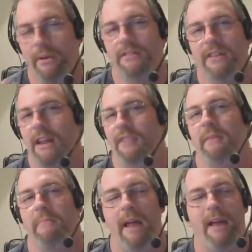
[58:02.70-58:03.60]
I don't want to say
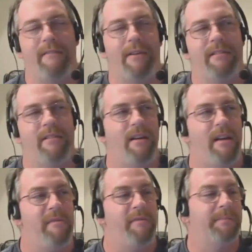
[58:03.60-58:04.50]
anything bad. I've already said
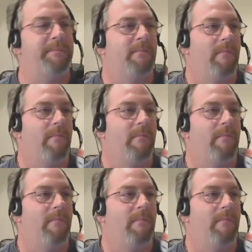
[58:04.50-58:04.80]
enough.